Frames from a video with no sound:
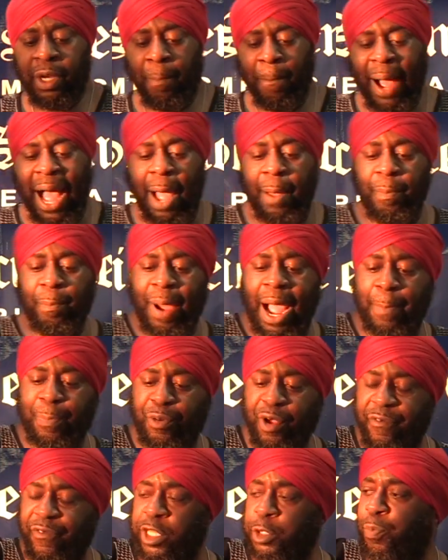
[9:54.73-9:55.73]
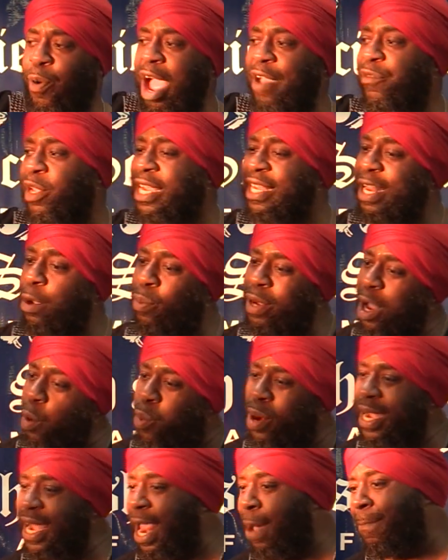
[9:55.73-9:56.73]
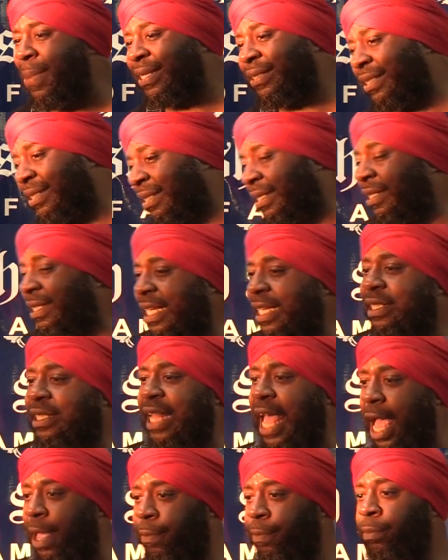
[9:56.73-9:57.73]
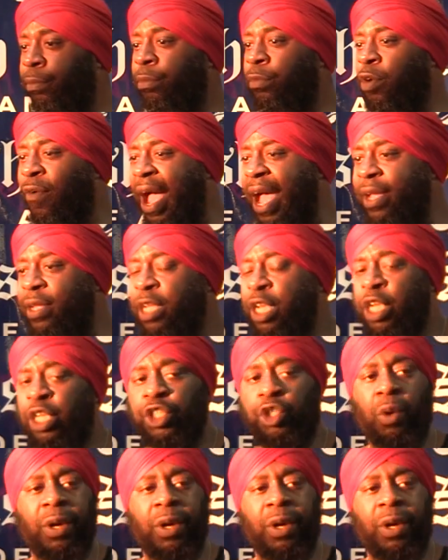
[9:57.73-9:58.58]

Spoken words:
by previous prophets, because it wasn't their message to teach that, right?